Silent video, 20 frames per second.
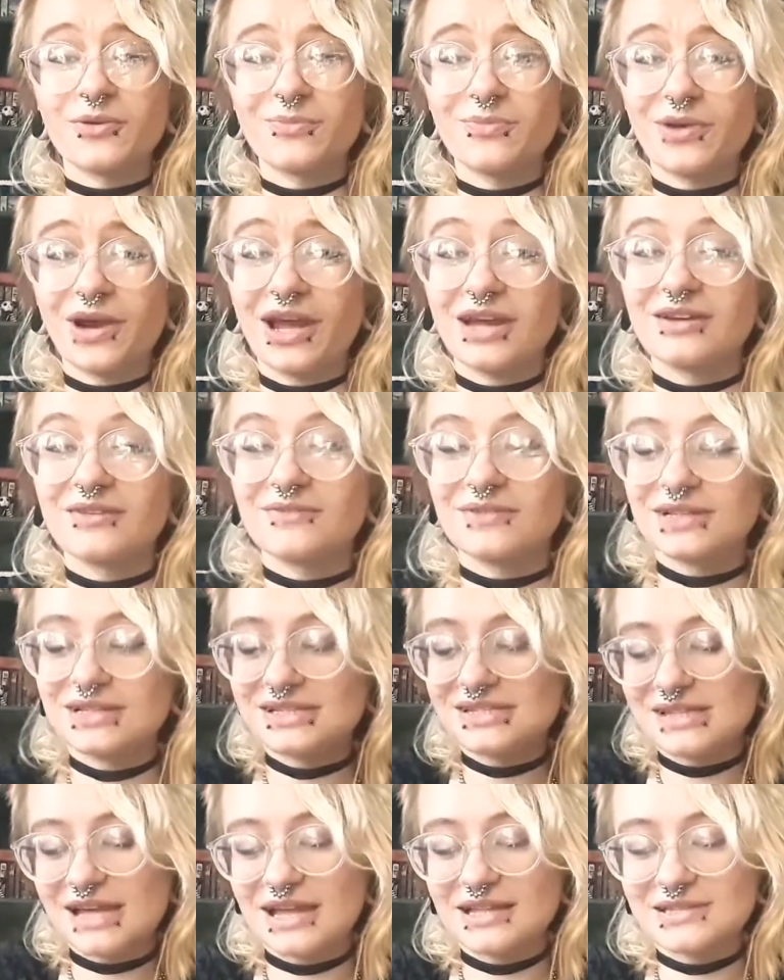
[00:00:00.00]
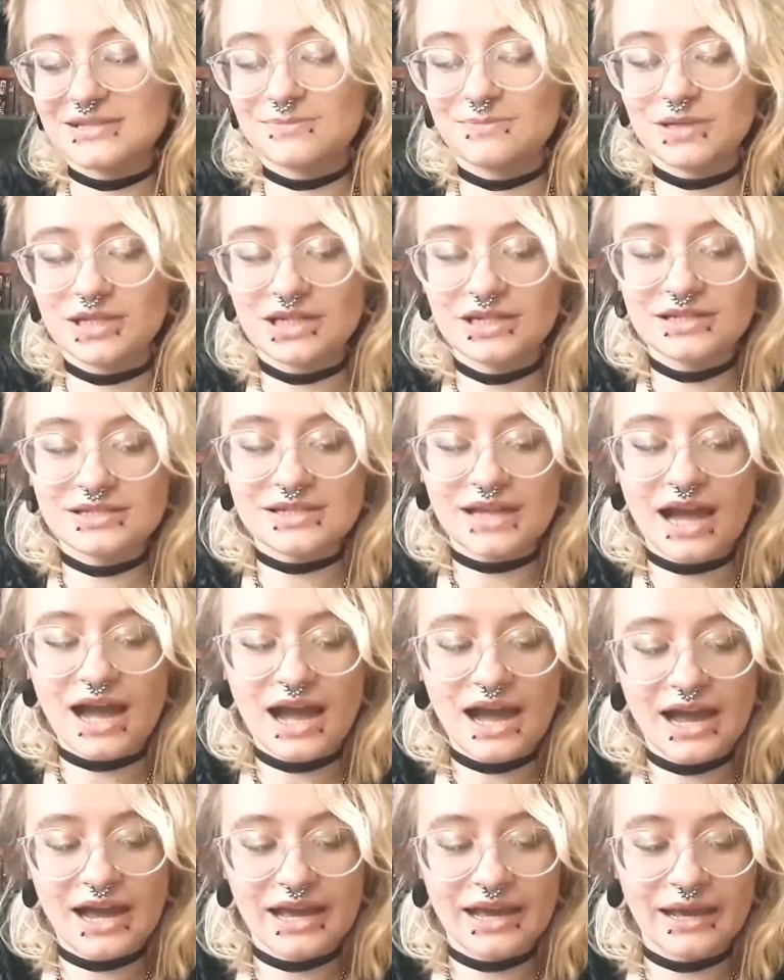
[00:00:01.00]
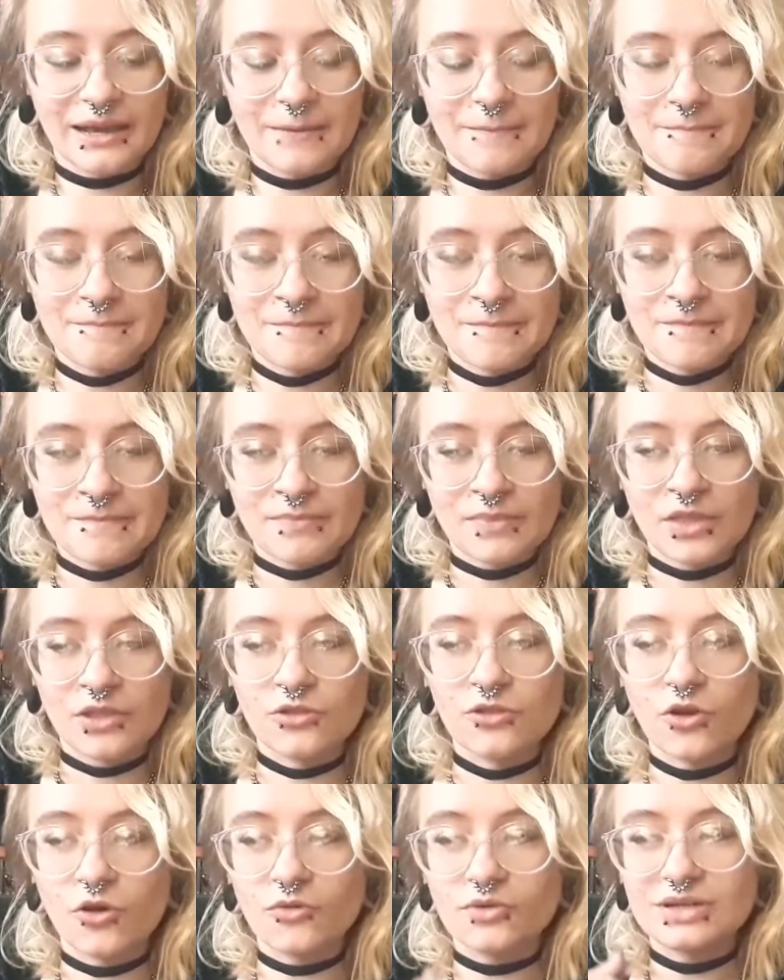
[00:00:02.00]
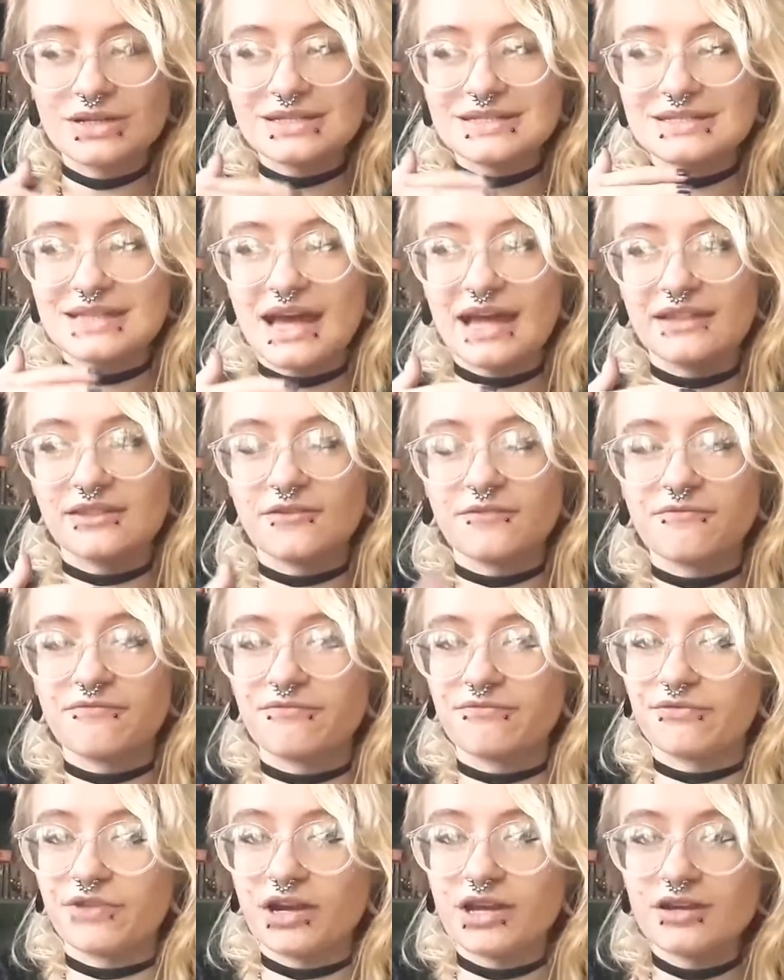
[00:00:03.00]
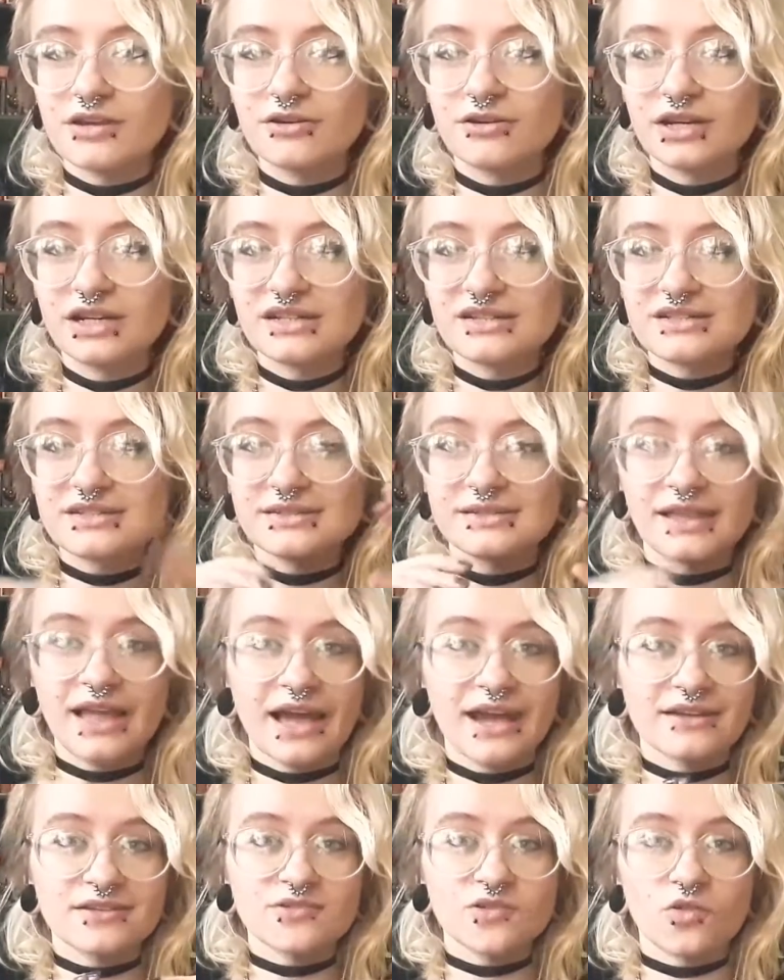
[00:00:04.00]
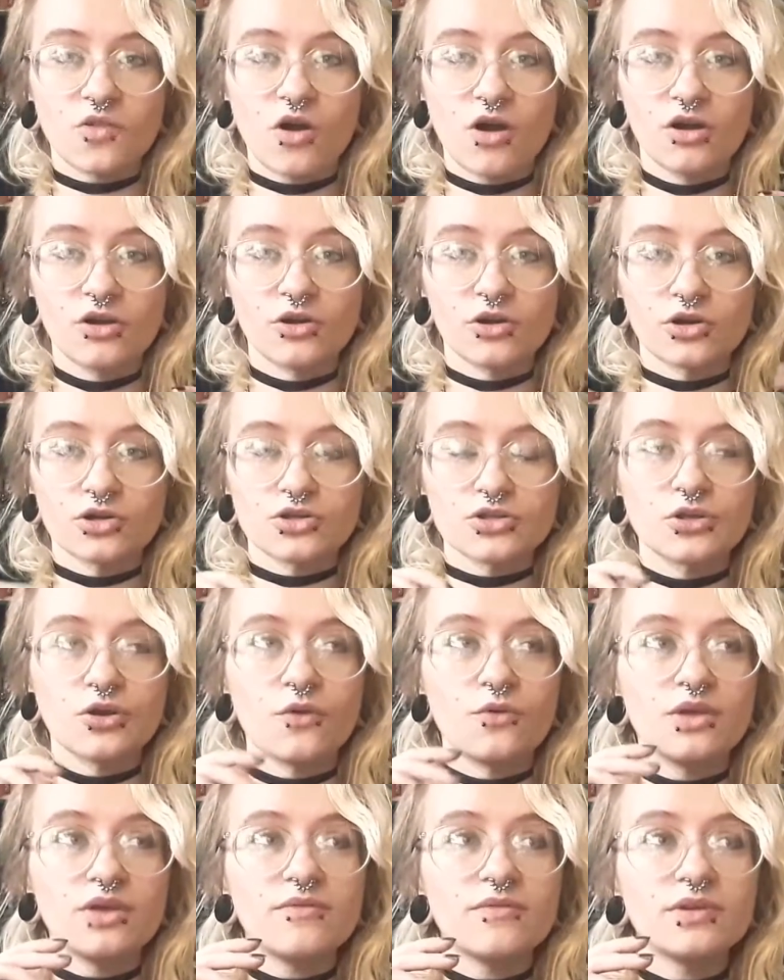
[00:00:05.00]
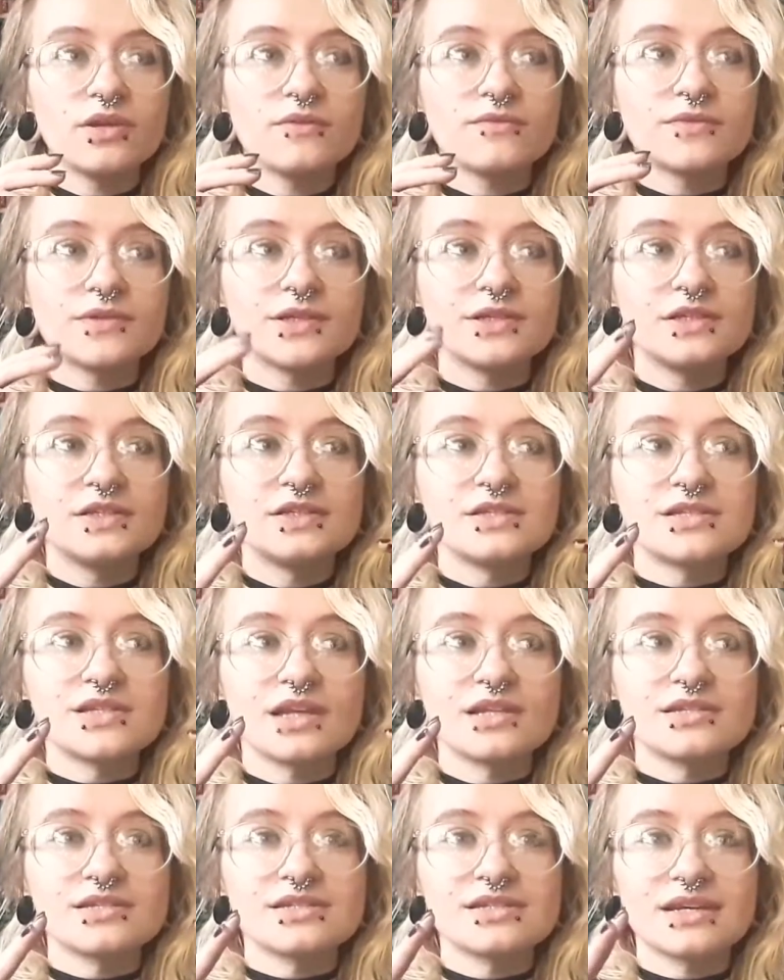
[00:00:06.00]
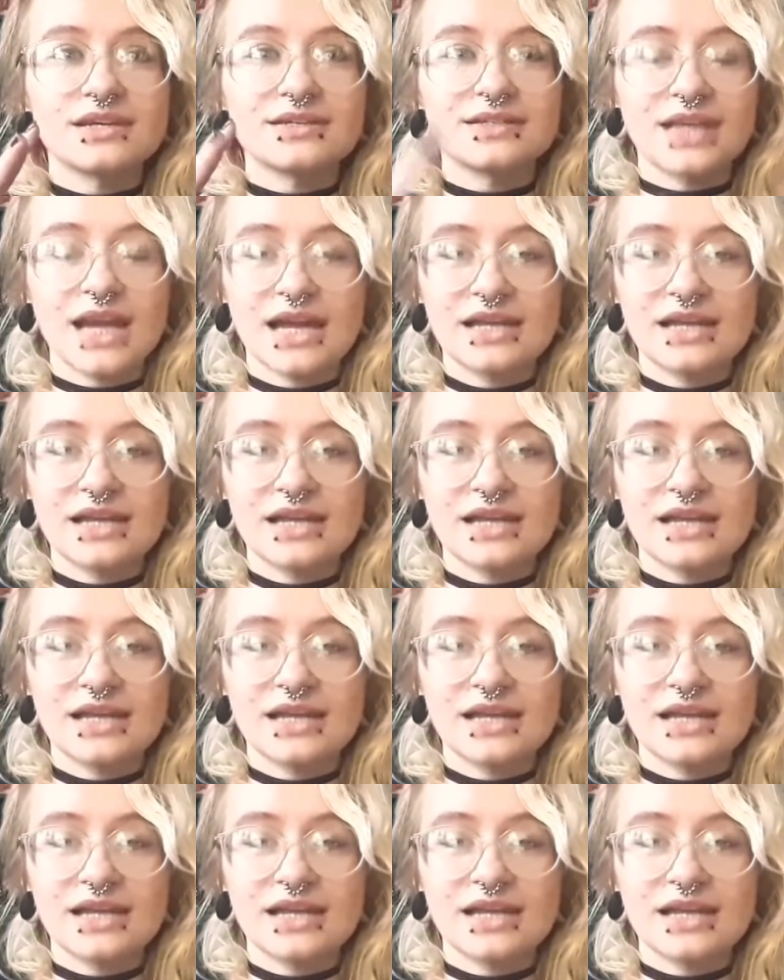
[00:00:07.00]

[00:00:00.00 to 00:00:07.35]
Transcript: brand of incense, because I noticed that the fragrance lasts longer. So even if the incense stick